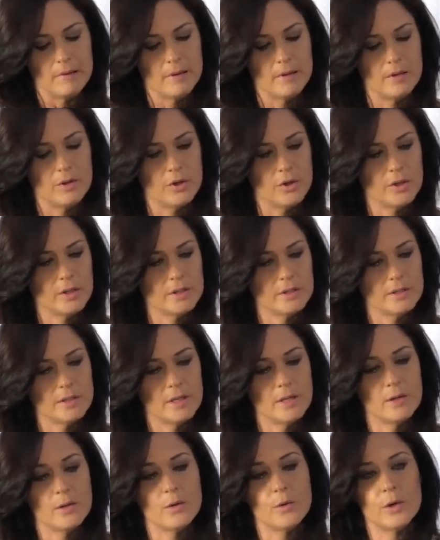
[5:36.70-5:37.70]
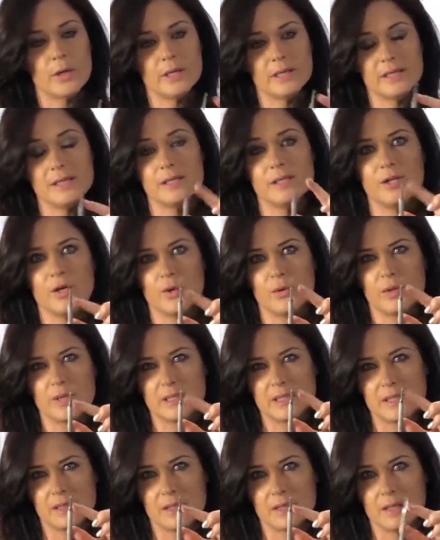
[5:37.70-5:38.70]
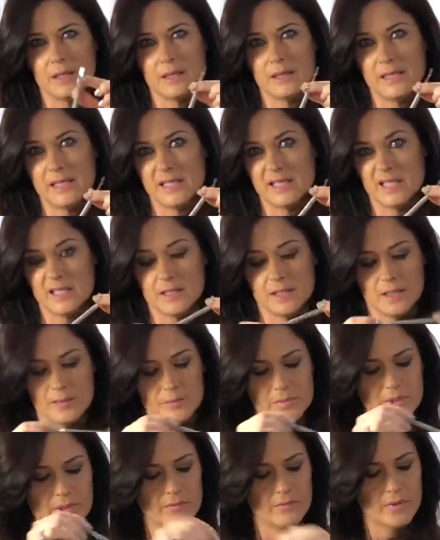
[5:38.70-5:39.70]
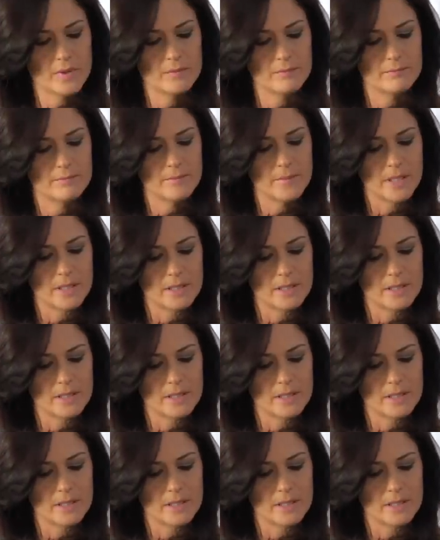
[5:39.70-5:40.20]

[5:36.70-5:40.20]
And you're going to, or at least, at least the tips of them.